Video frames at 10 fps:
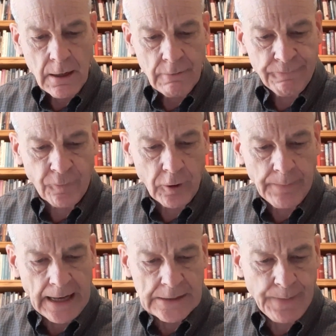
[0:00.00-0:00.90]

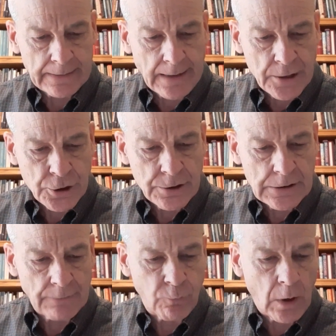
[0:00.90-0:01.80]
firm expectations
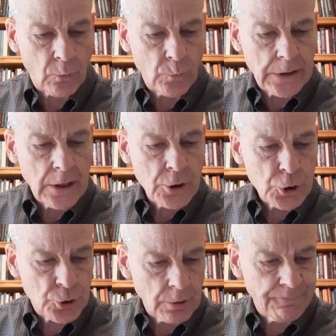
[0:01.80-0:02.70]
of what we
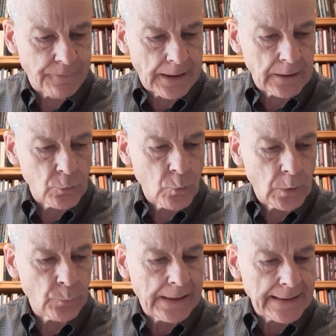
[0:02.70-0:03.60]
should find
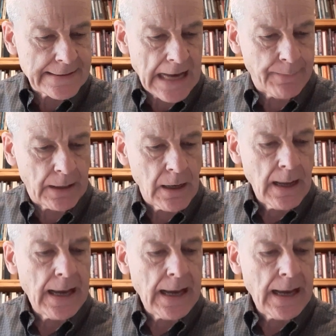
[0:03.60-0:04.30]
when we examine